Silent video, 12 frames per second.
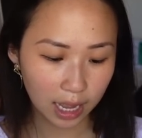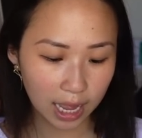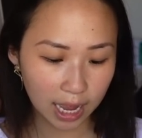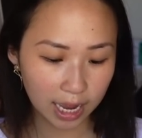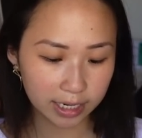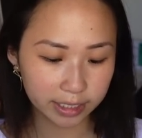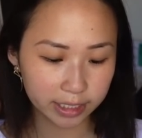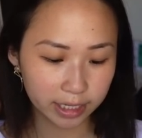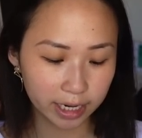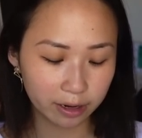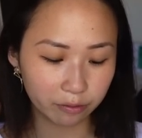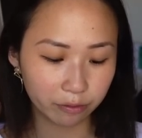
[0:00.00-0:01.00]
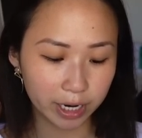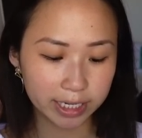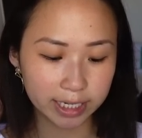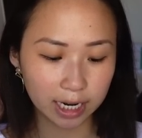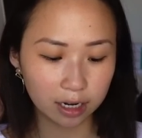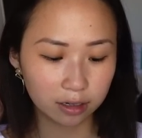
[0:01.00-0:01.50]
and it
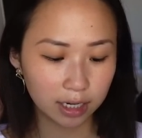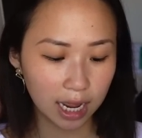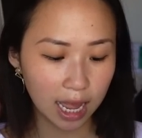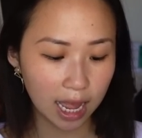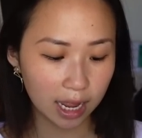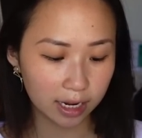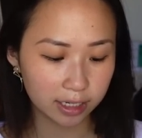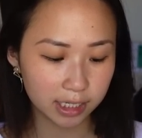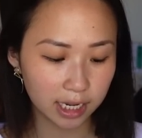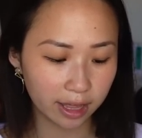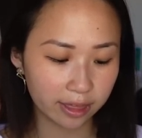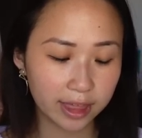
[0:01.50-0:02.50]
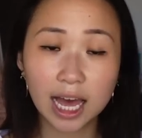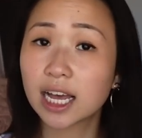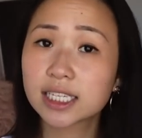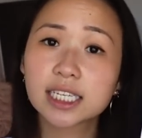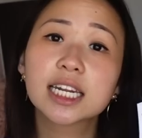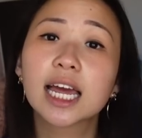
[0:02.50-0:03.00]
retailed at
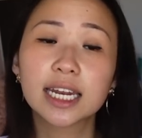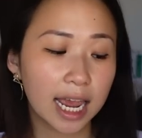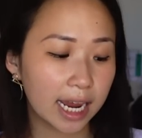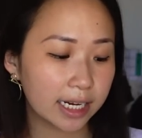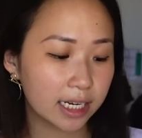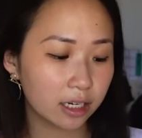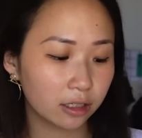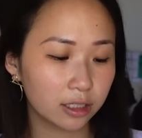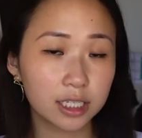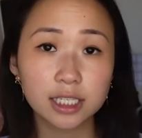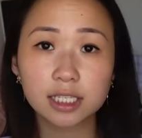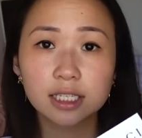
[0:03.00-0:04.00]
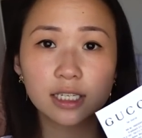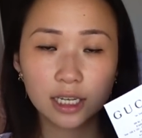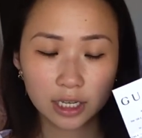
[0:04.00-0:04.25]
$1,080.